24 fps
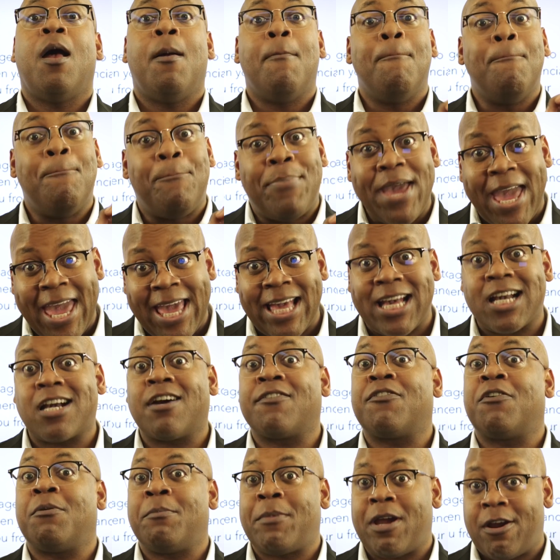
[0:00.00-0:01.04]
Bank
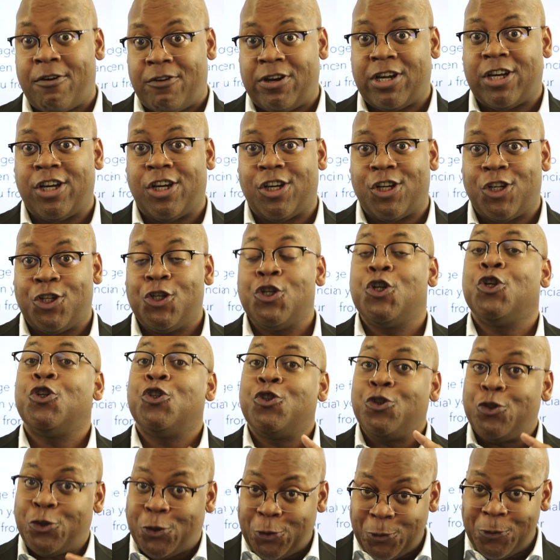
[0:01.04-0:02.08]
of America.
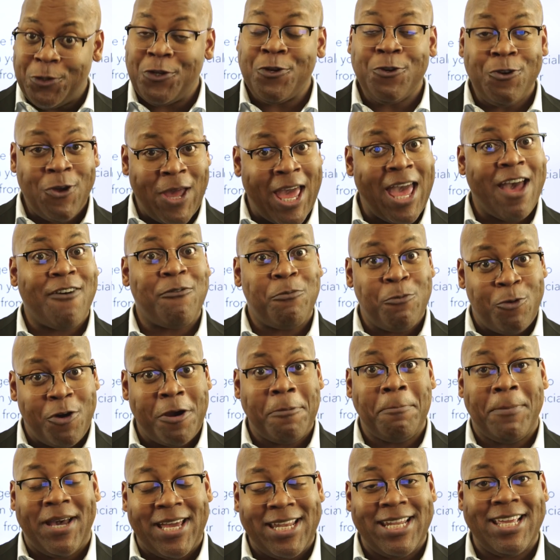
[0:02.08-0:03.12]
Do you have
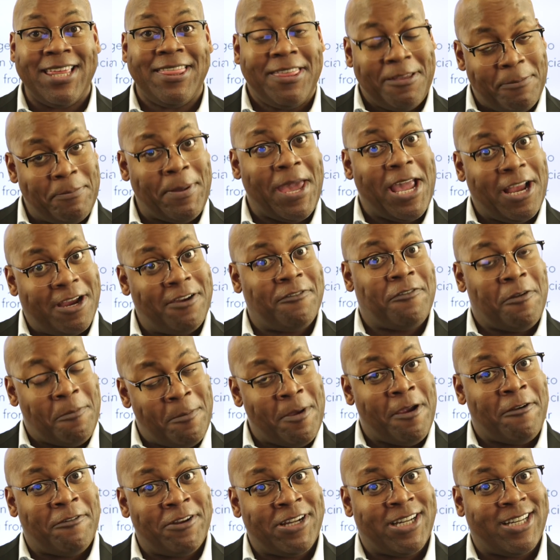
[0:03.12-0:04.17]
more money than Bank of
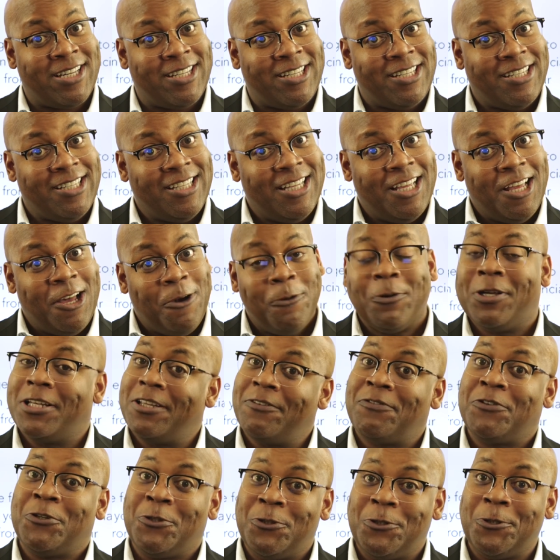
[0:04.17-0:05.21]
America? Well,
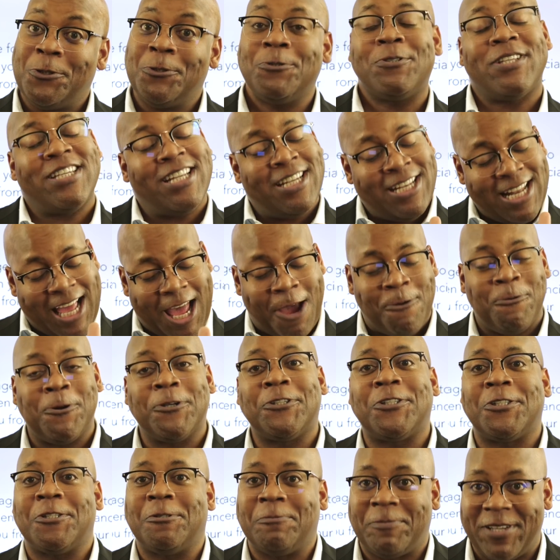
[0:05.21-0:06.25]
if you do, then I
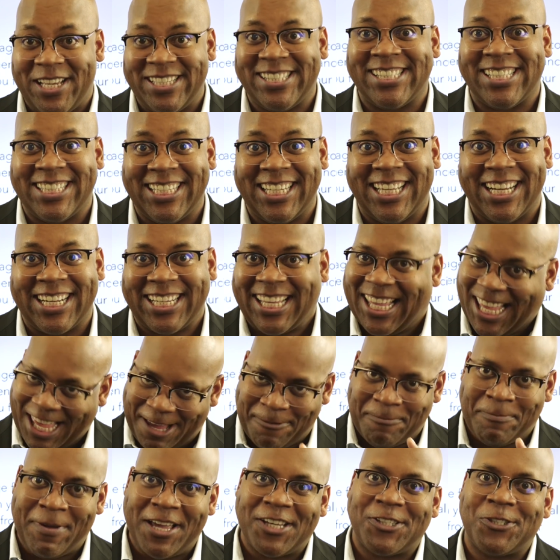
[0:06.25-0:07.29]
wish you the best of luck,
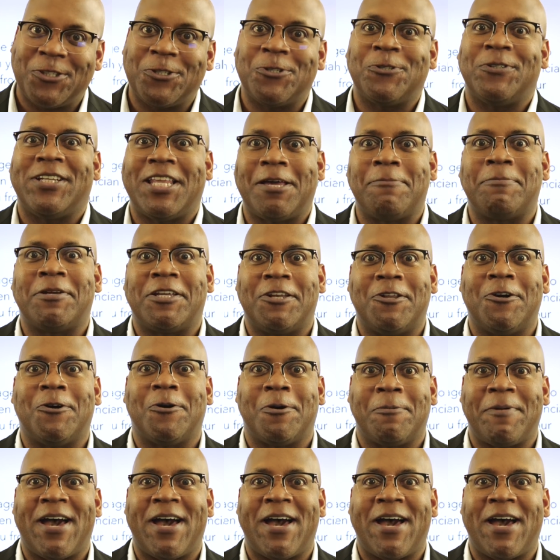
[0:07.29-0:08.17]
and make sure you let me know